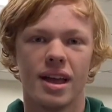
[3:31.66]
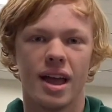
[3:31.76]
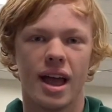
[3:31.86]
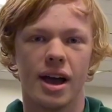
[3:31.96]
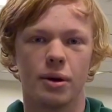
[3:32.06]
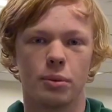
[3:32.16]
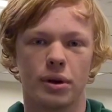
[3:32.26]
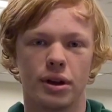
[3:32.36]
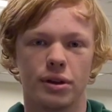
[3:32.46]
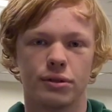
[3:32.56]
and
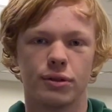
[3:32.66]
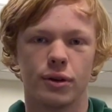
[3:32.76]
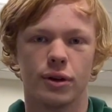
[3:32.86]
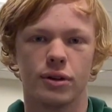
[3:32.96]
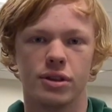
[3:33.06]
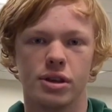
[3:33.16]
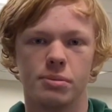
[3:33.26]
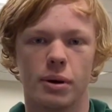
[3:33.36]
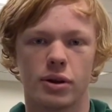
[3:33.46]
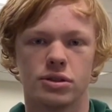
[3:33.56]
working for the
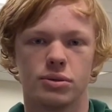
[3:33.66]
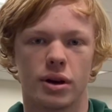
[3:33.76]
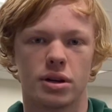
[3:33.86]
Parks and Rec